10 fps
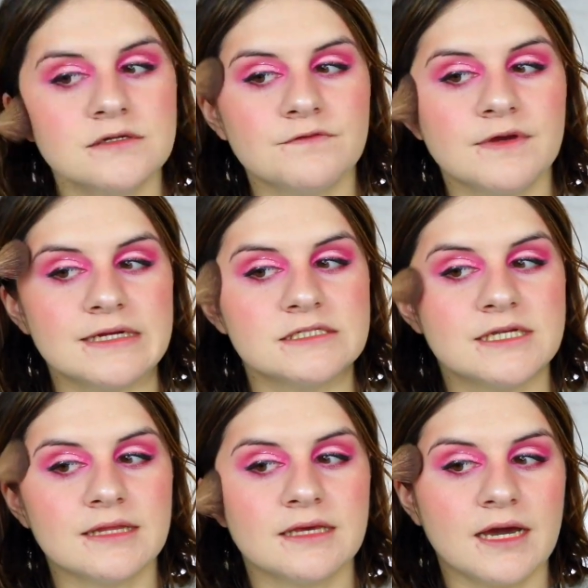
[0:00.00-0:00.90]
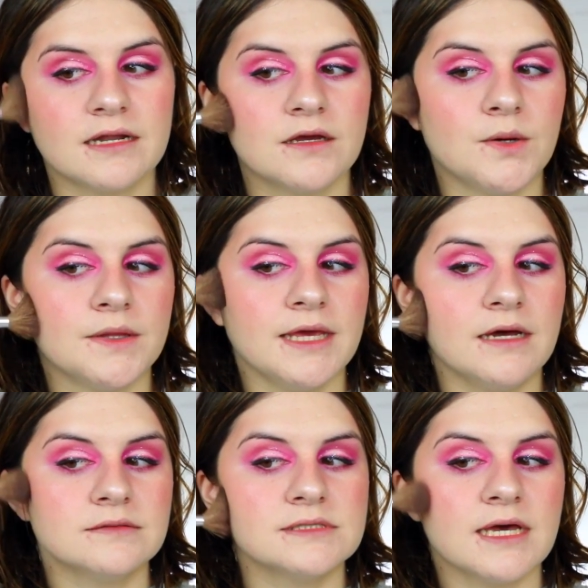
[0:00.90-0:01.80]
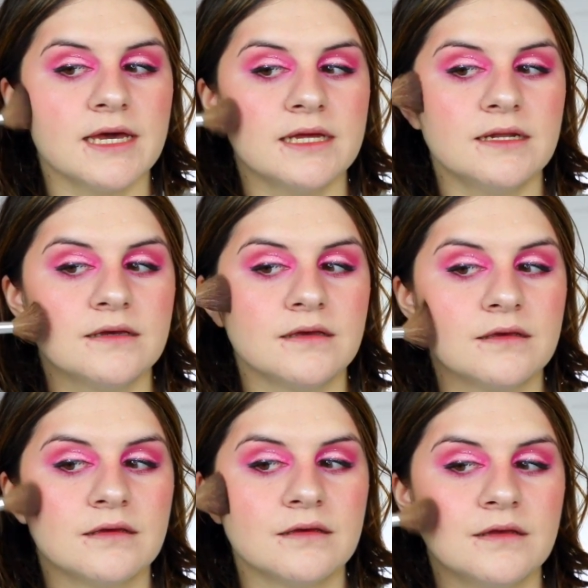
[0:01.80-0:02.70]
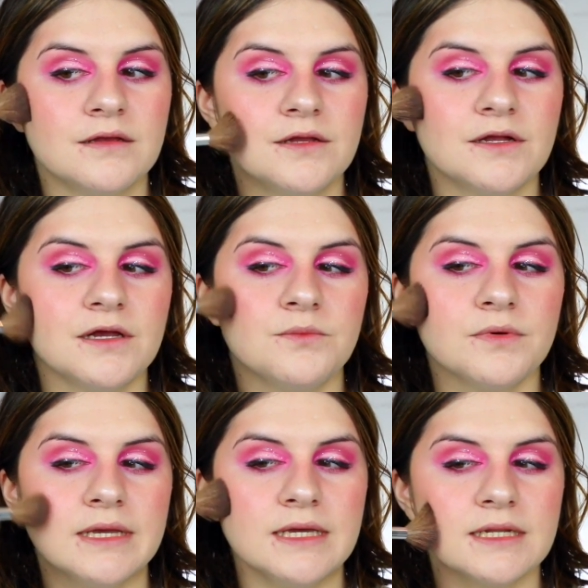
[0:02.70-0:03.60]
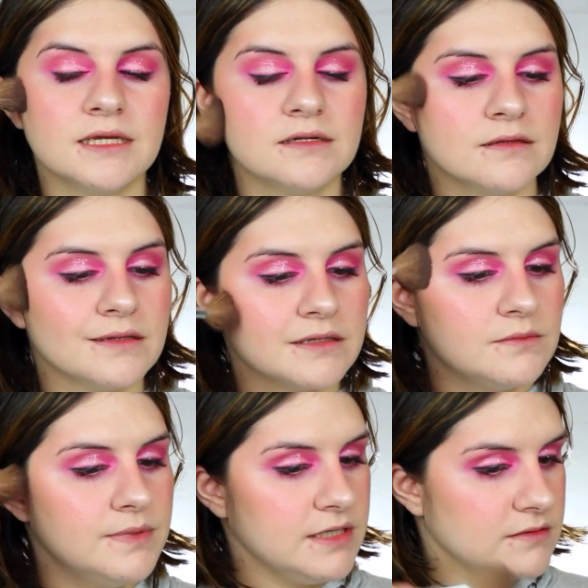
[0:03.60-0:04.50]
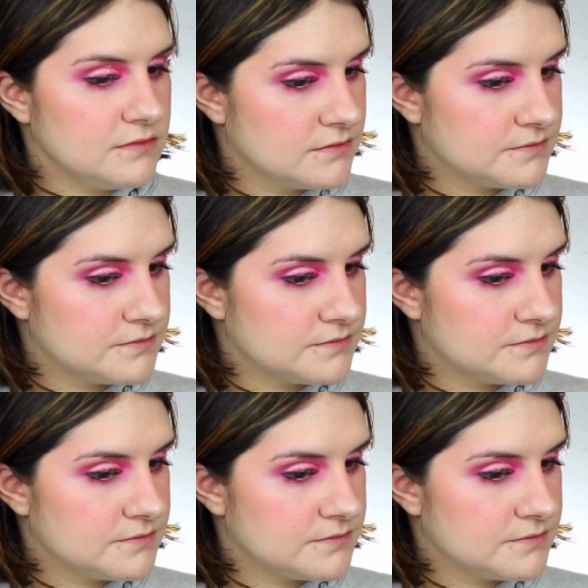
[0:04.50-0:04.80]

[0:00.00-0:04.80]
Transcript: gonna very gently kind of go on the outside and bring it in a little bit